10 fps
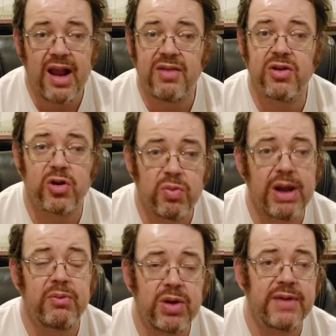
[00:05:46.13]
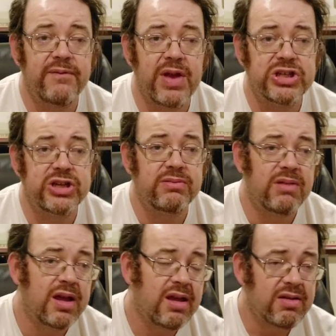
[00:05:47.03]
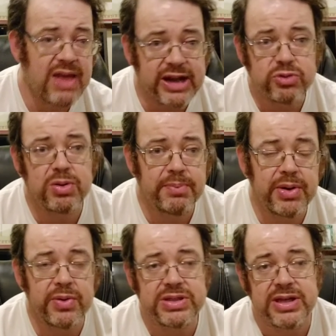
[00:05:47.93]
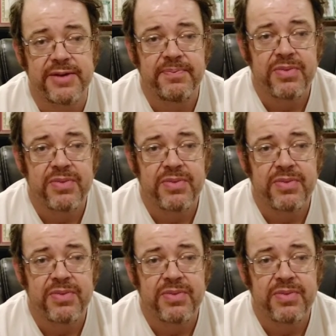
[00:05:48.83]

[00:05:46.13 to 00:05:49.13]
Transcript: and it's a great reinvention slash reboot